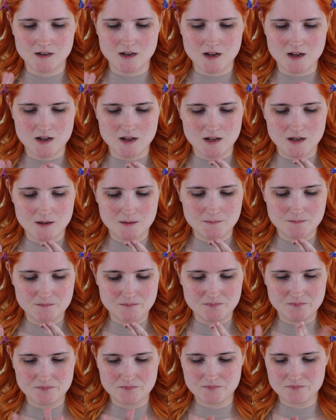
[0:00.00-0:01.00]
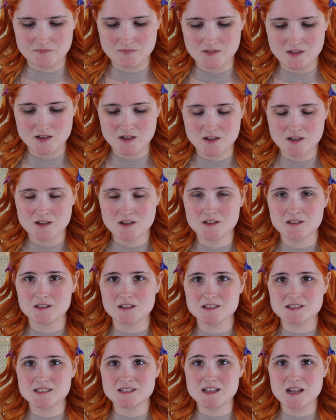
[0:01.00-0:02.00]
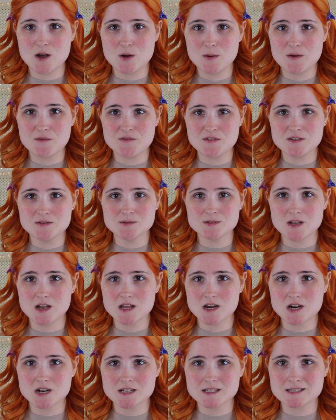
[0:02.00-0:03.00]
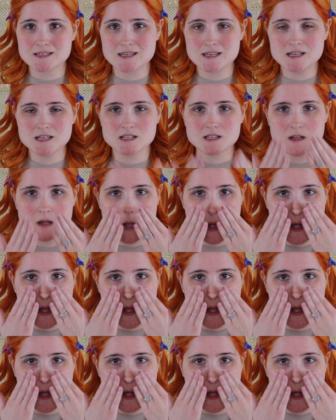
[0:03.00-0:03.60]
Let's see how it feels on our skin.